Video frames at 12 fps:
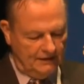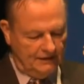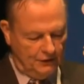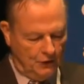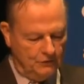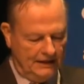
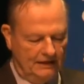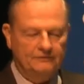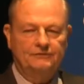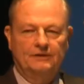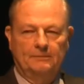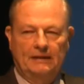No doubt
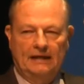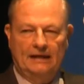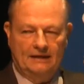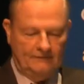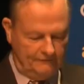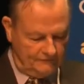some
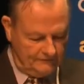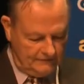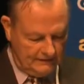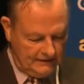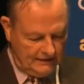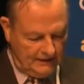have.
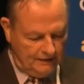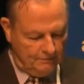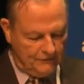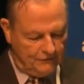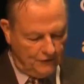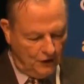
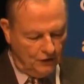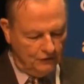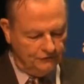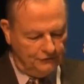But those